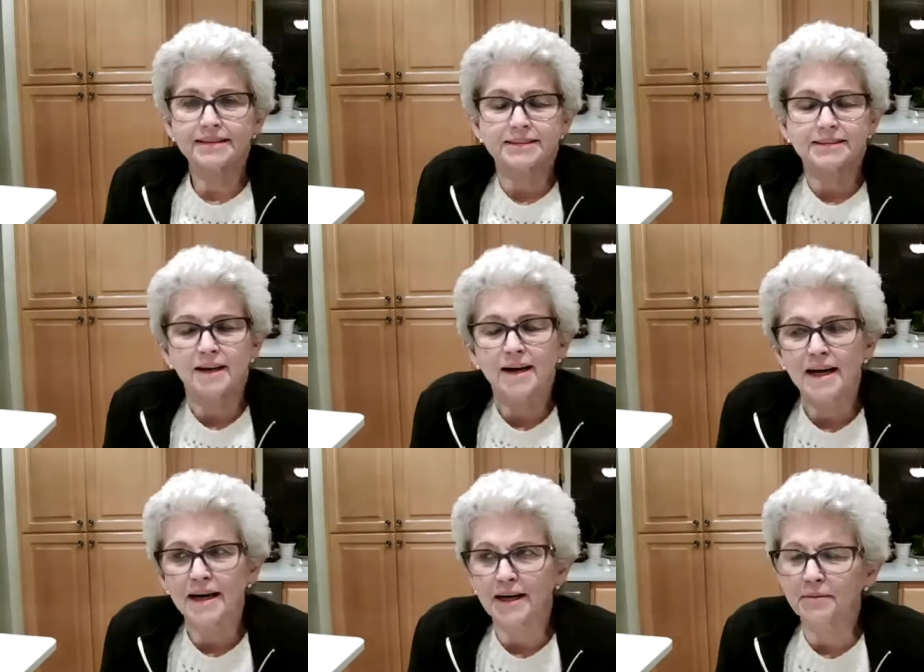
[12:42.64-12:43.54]
this
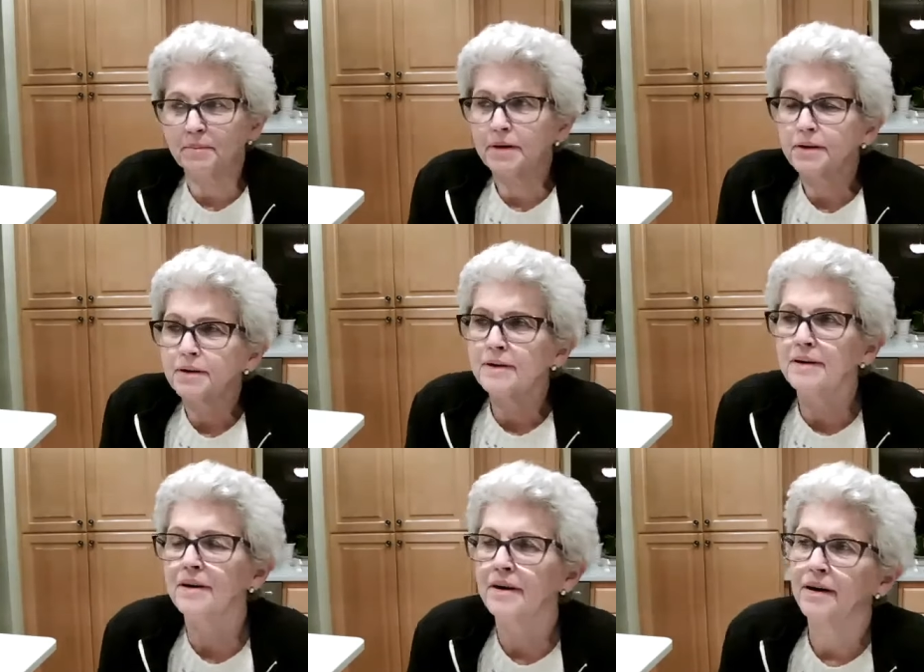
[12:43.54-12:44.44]
time,
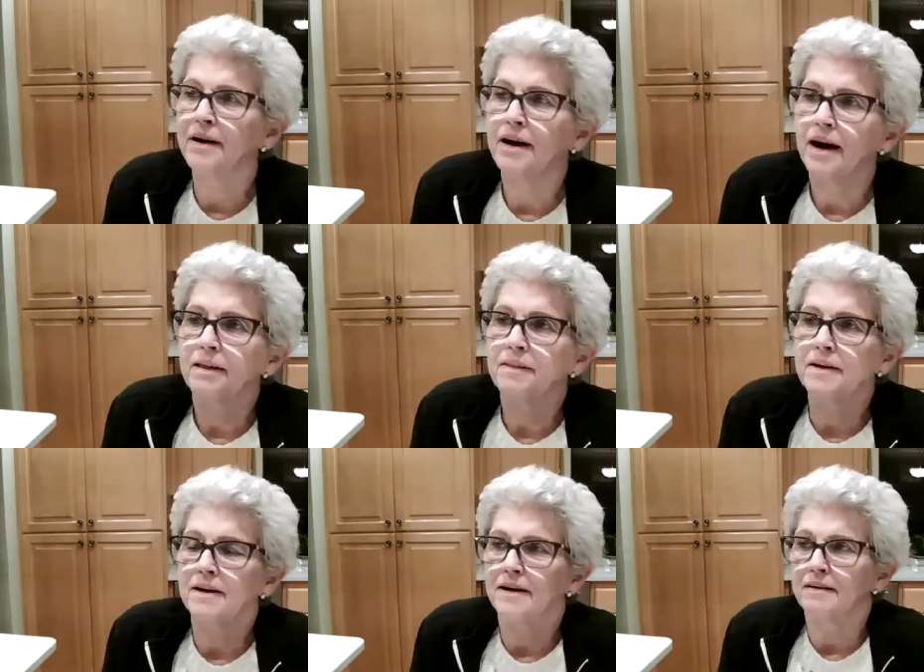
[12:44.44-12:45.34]

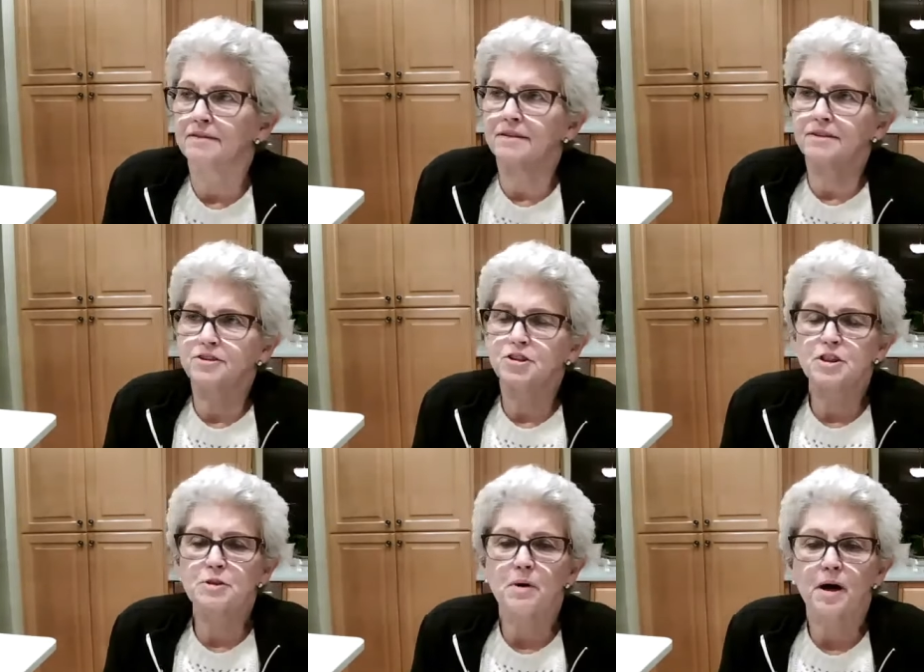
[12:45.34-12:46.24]
the
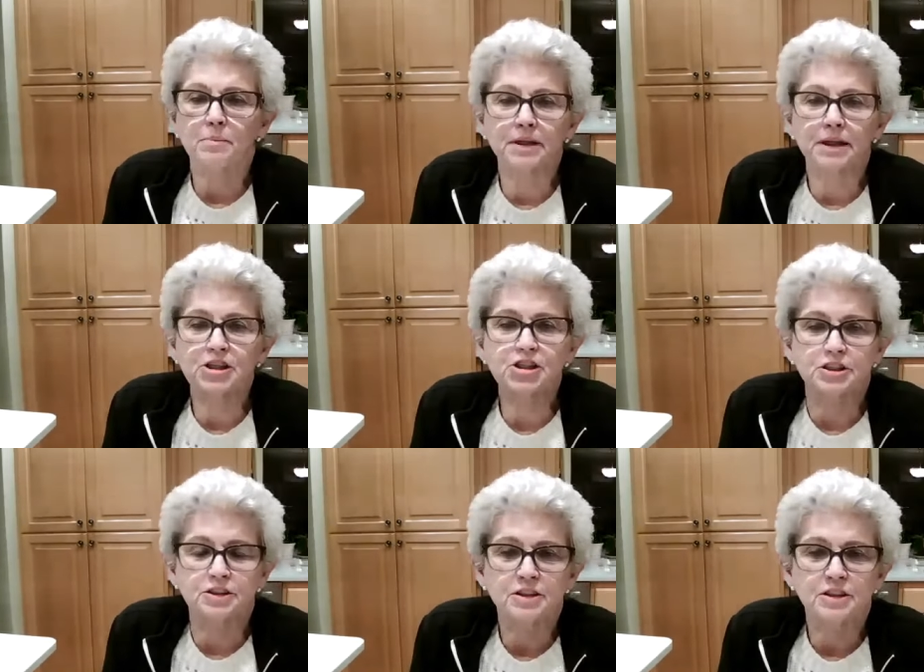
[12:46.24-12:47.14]
Jewish
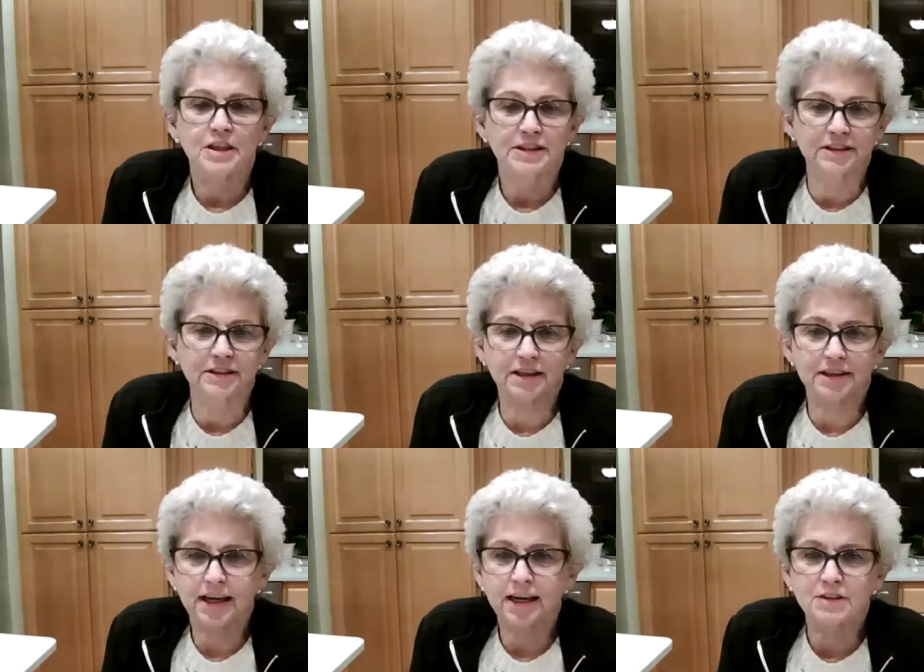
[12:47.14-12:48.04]
population did
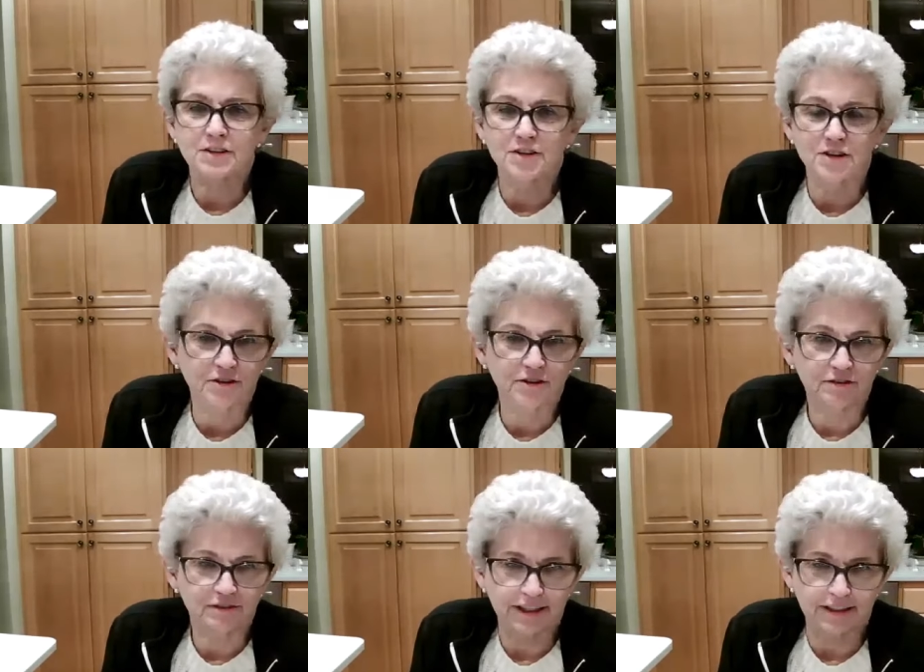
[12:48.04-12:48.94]
not have a New
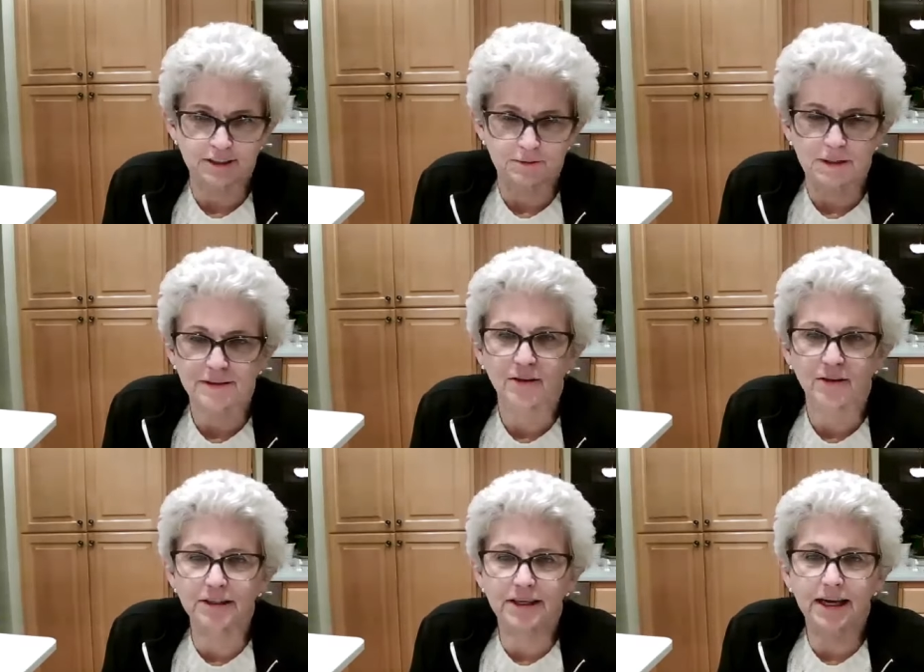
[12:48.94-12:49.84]
Testament. They
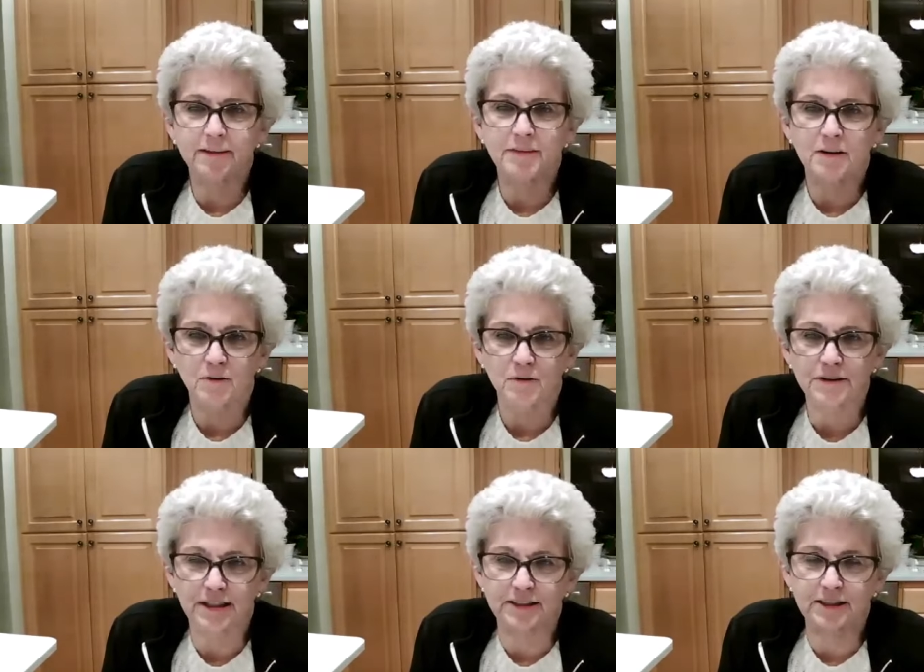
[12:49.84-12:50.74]
only had the
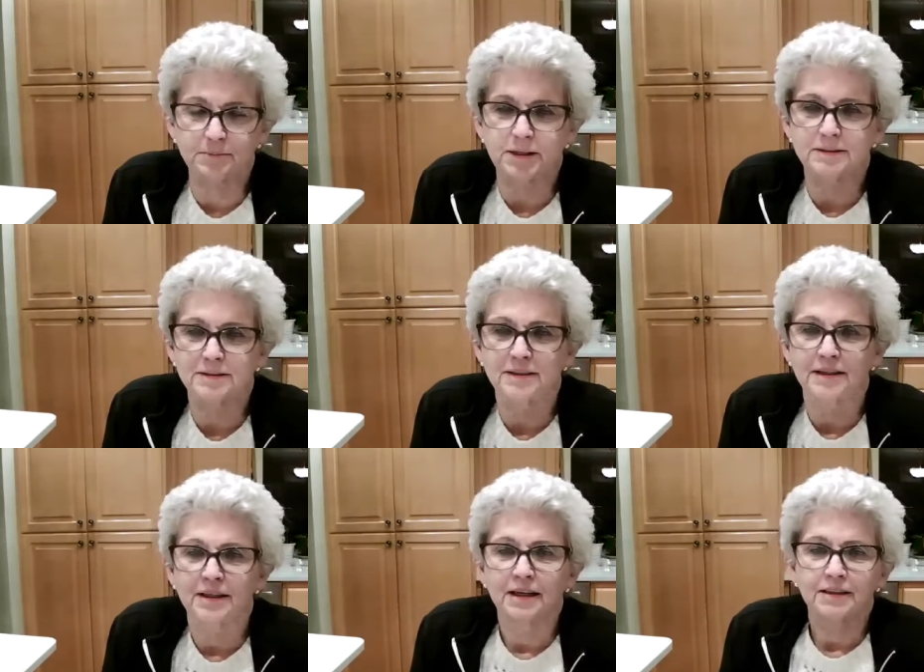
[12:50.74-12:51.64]
Old Testament.
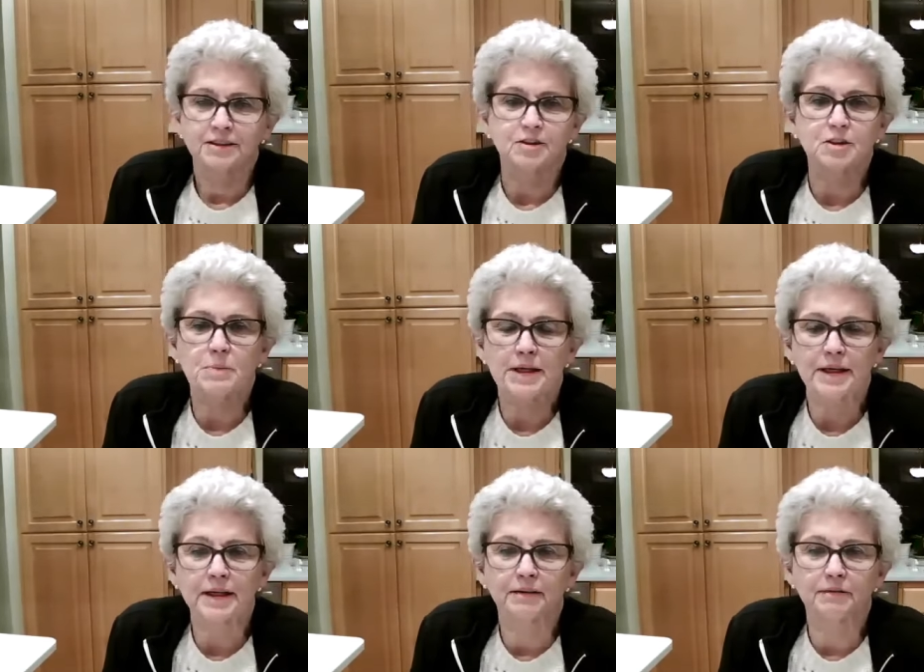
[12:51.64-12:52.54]
So
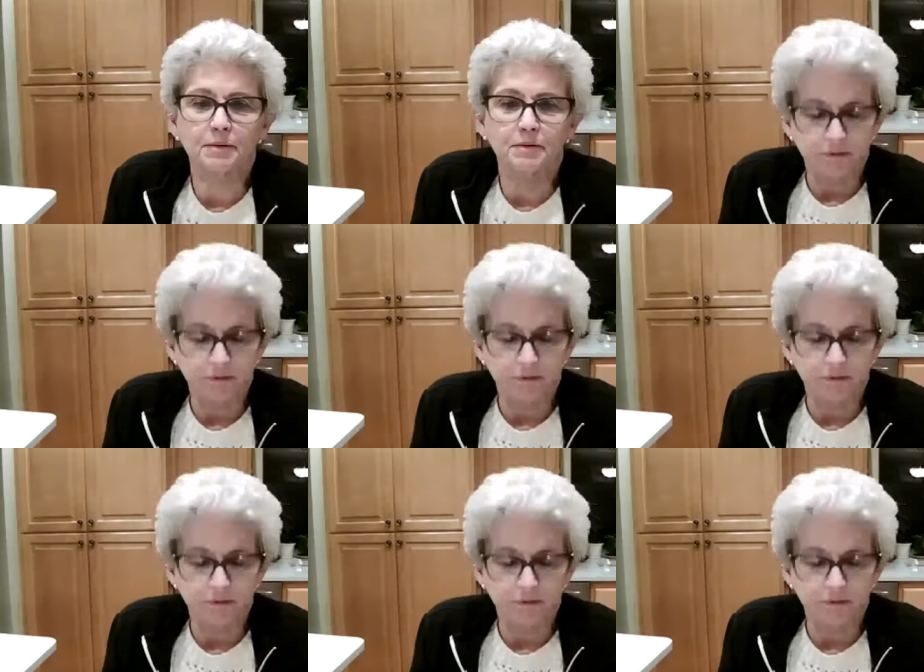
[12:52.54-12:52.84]
speaking of